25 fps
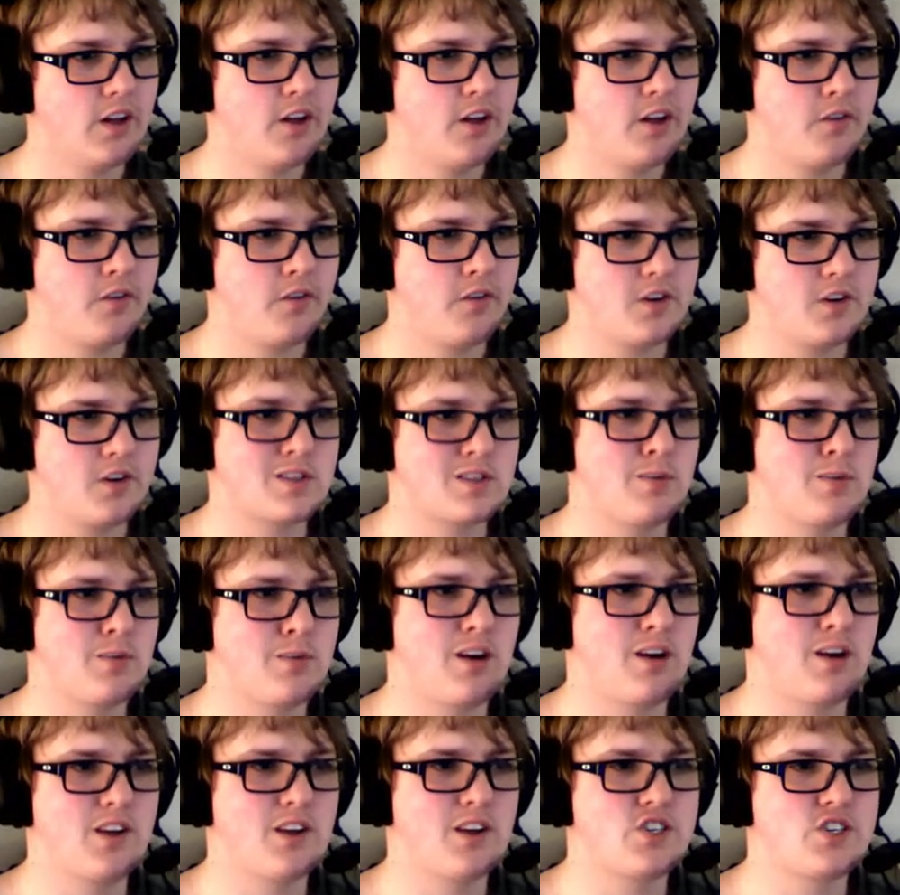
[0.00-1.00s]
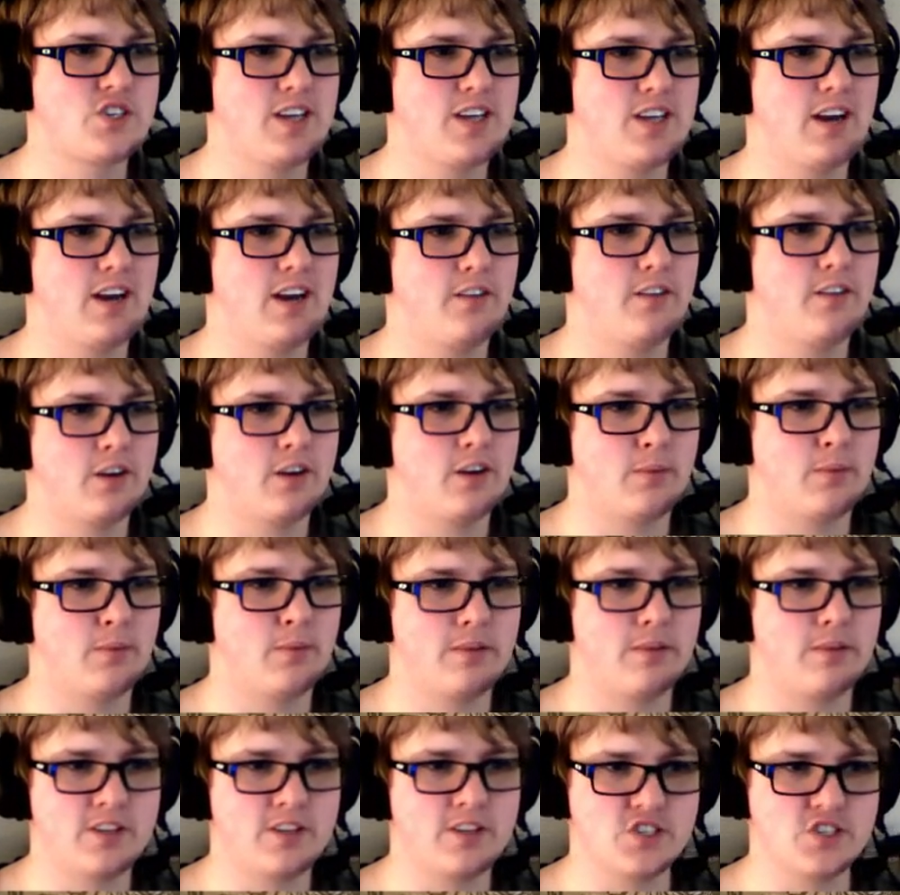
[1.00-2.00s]
For a small share of your
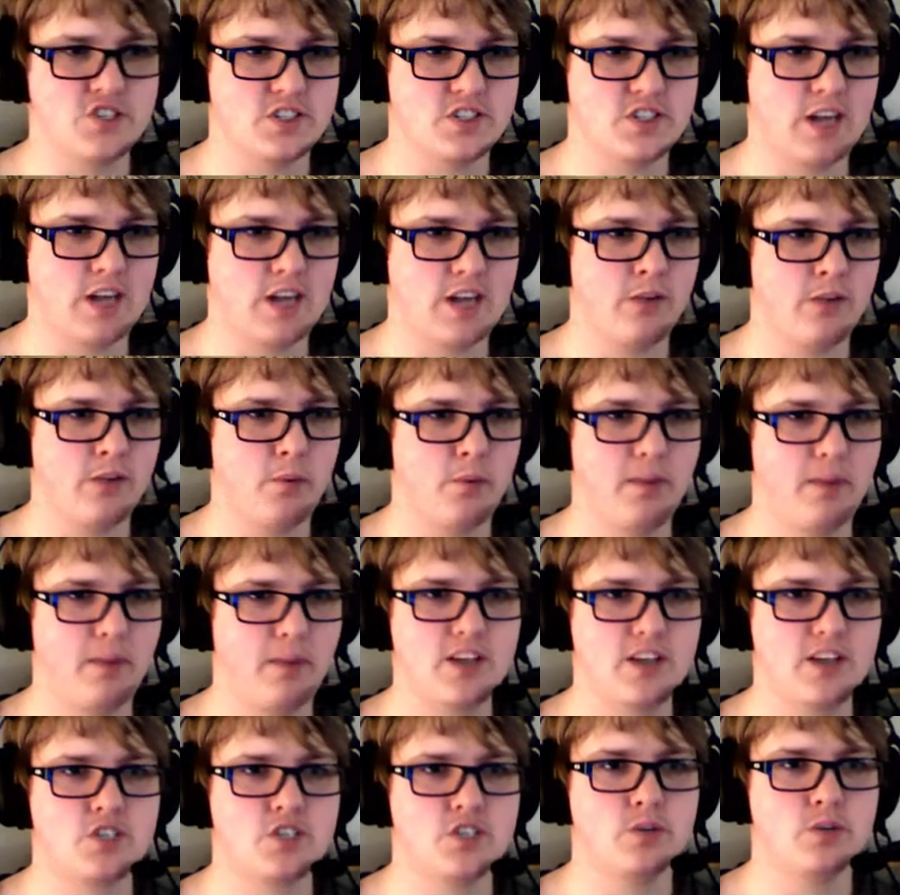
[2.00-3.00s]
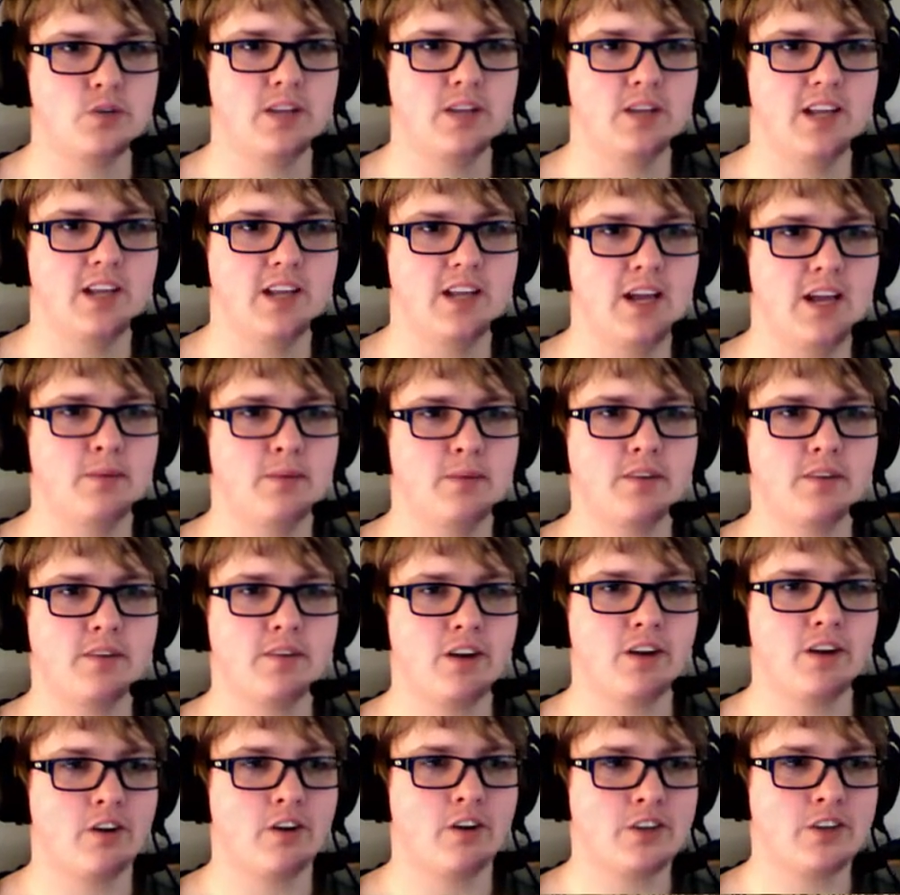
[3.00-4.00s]
provisions, I will bless you in the name of the
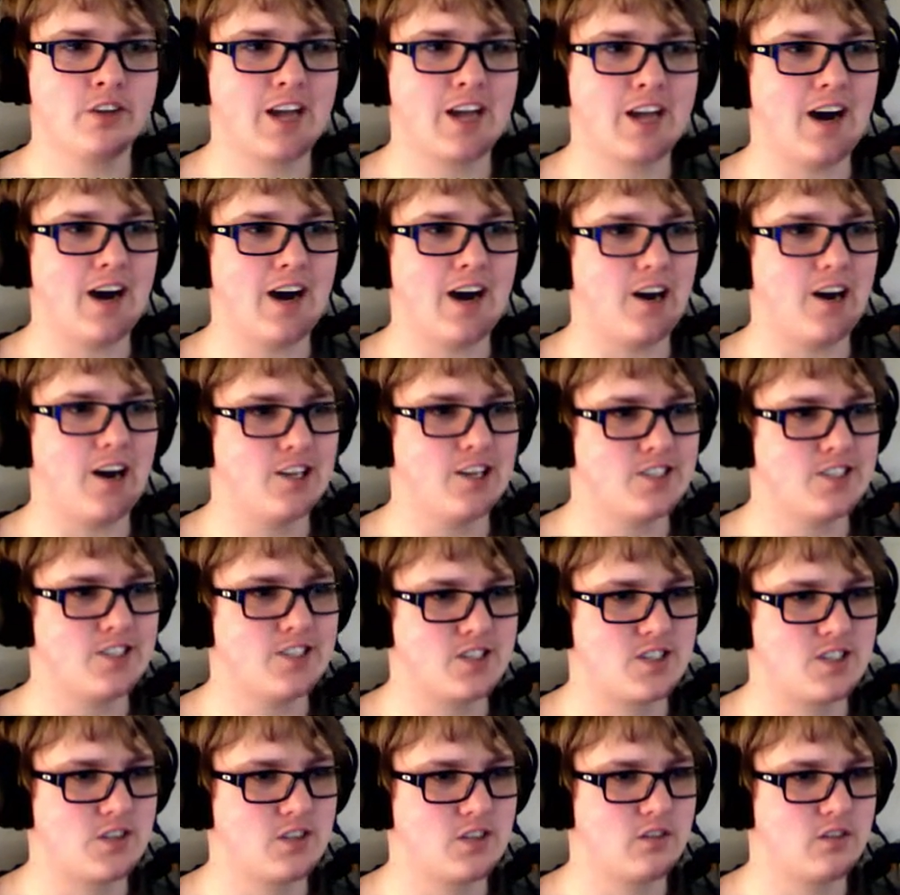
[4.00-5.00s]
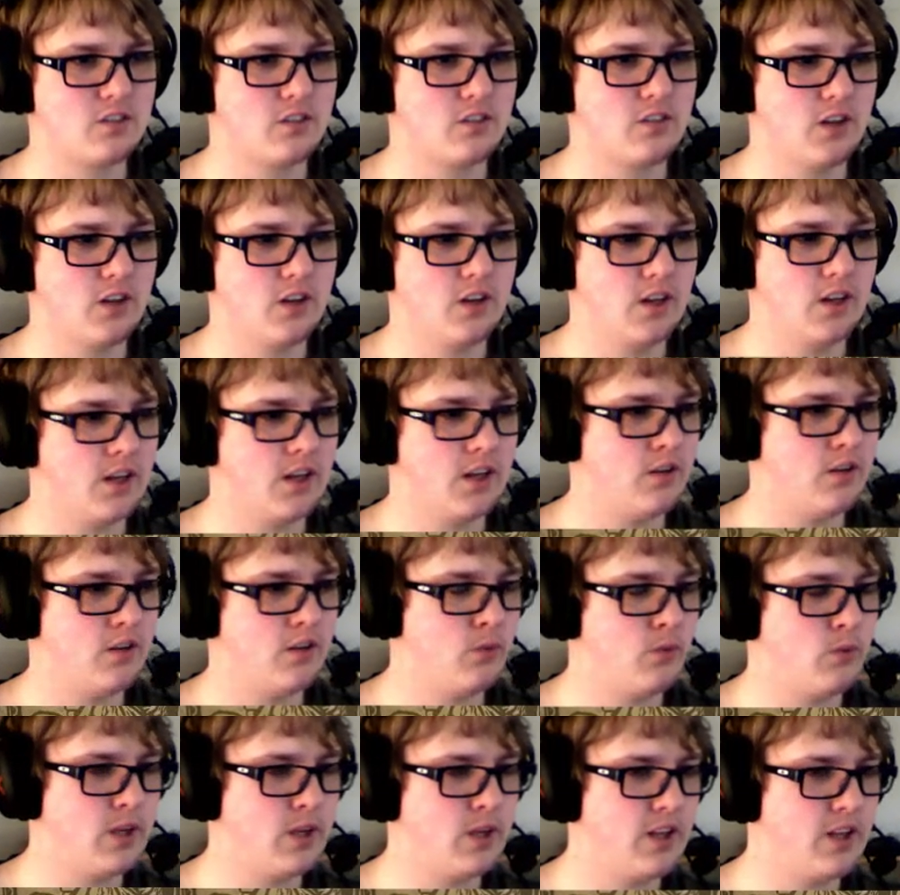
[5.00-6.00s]
old gods. And then
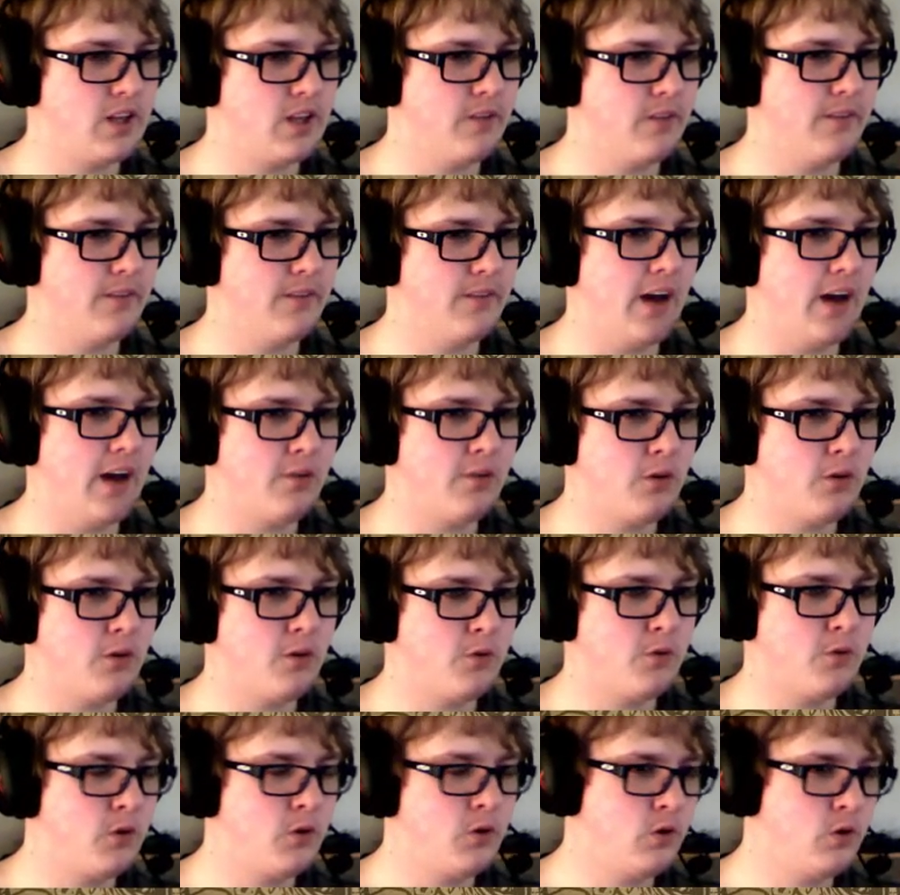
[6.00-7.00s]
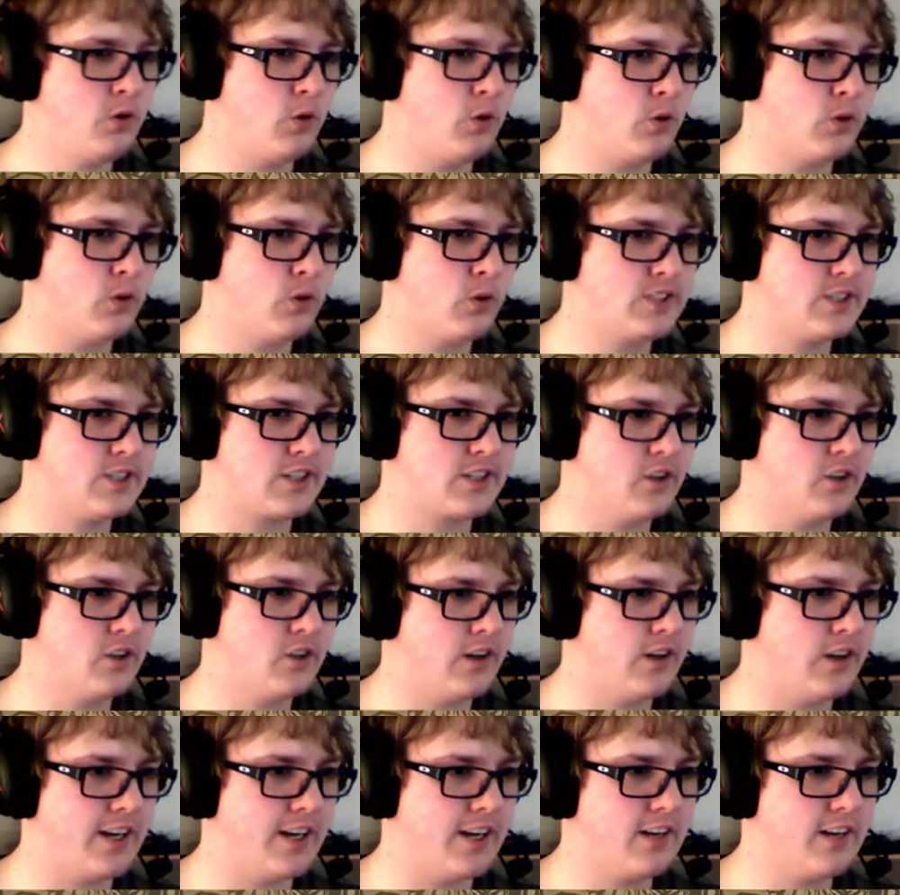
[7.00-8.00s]
we can give him half our food or
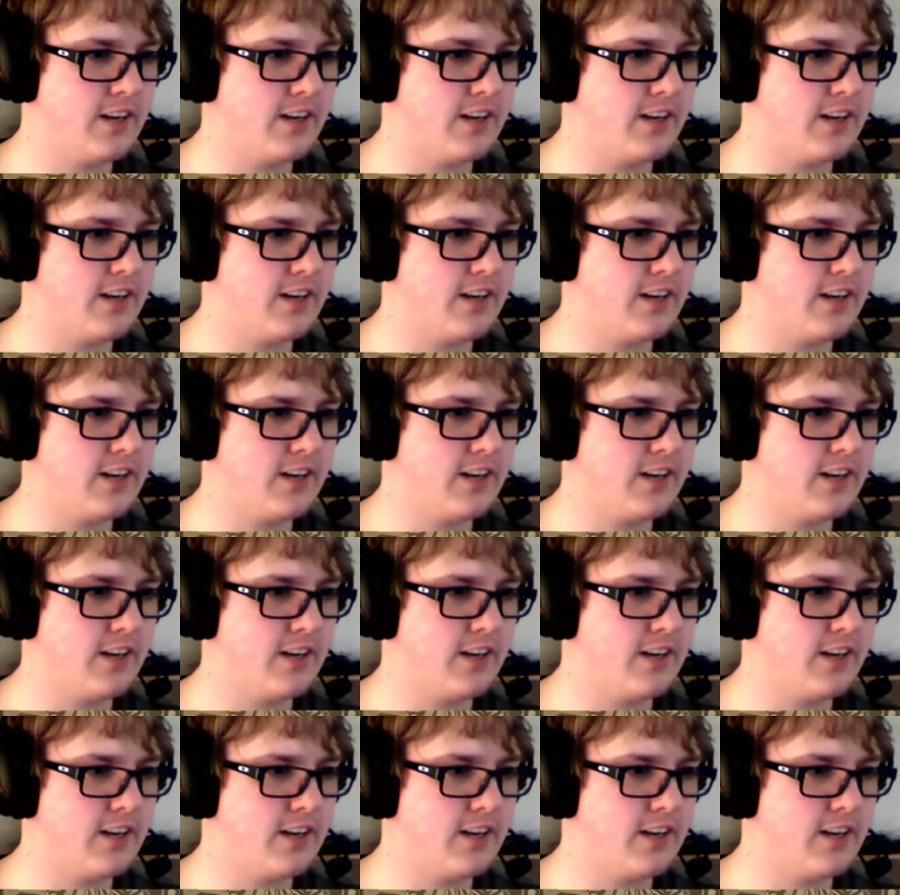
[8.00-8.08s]
decline.